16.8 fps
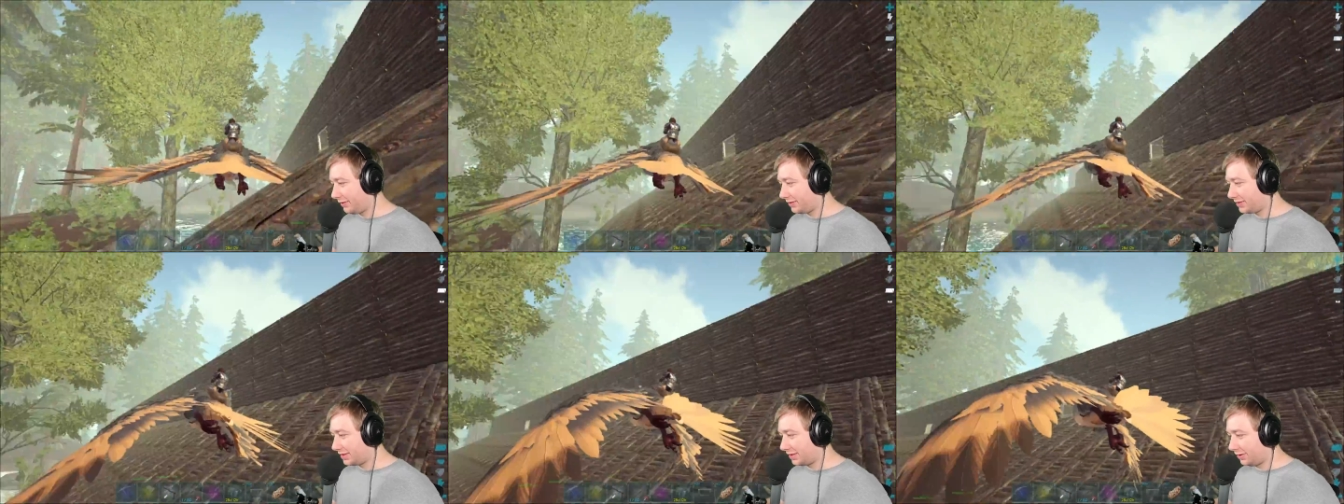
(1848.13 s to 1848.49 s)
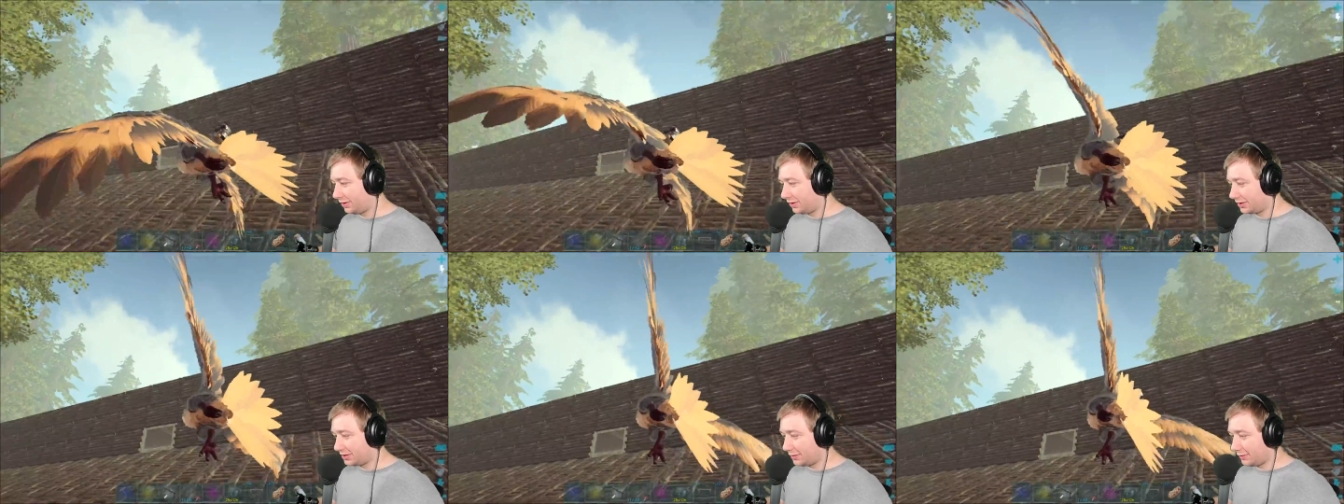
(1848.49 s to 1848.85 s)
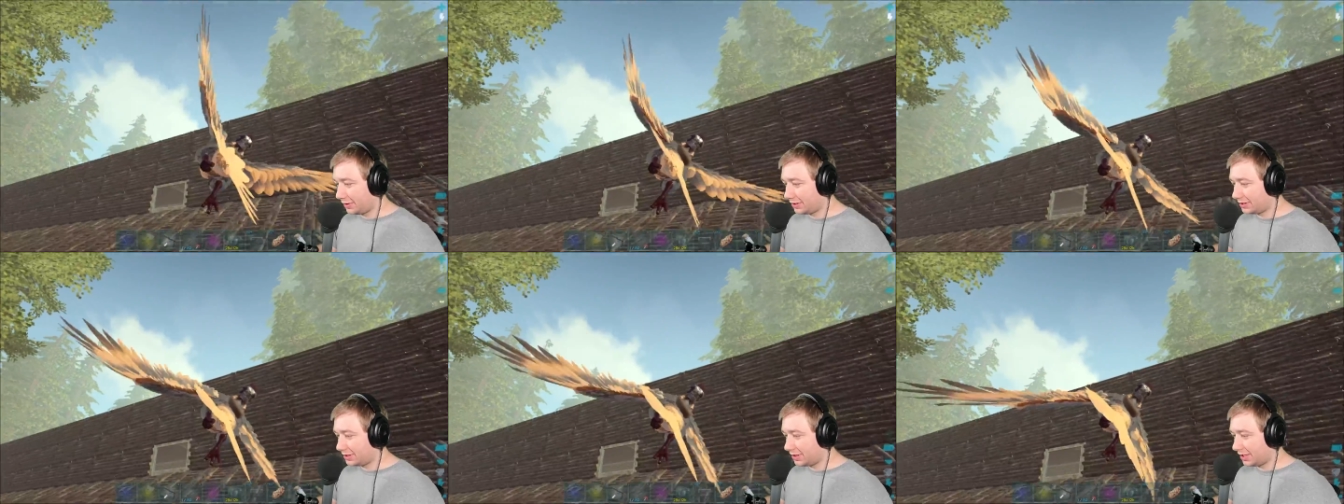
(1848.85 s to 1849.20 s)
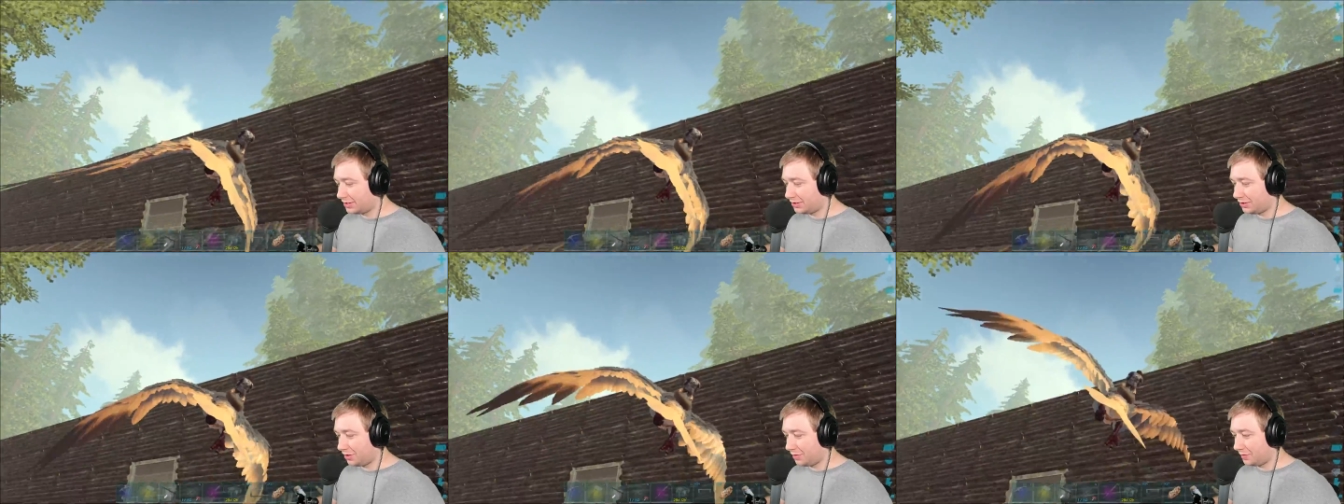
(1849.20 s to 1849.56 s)
how it's going to look, so we're just
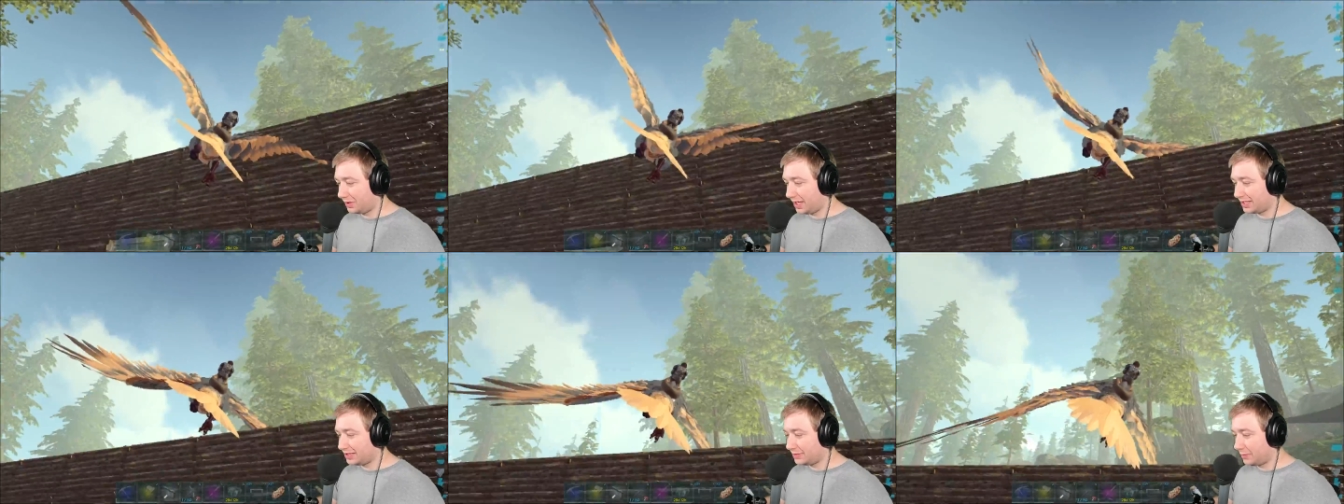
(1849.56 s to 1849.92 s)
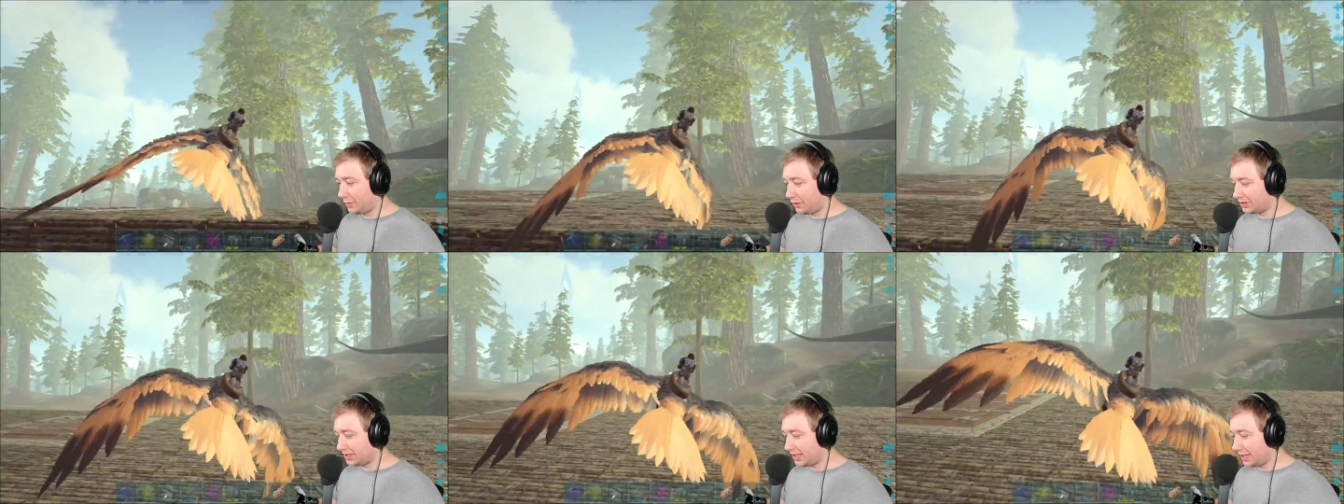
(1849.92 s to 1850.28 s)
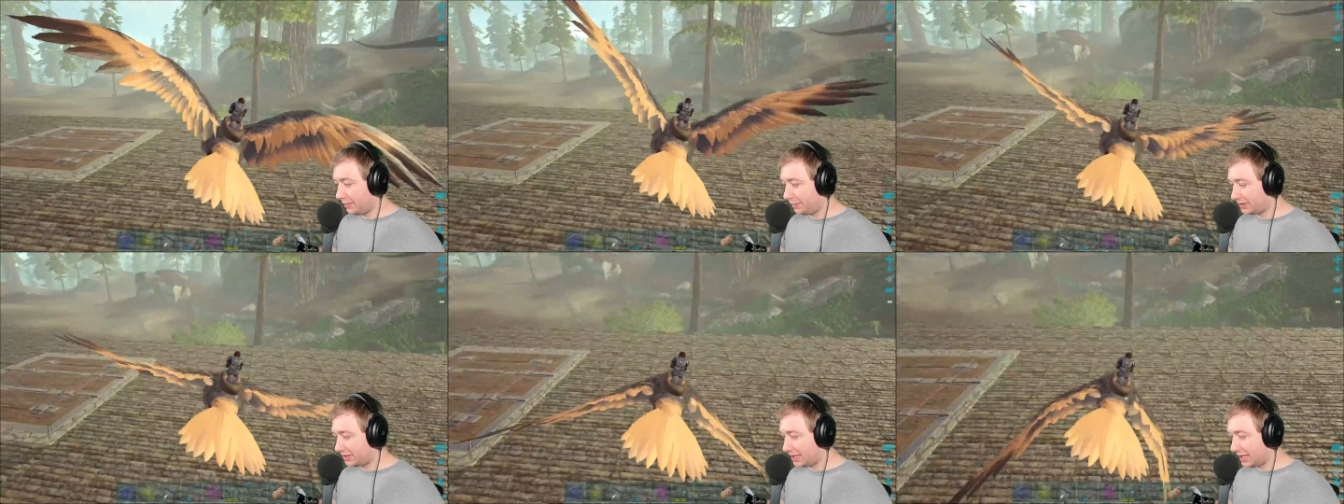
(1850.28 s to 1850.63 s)
going to start with a small sample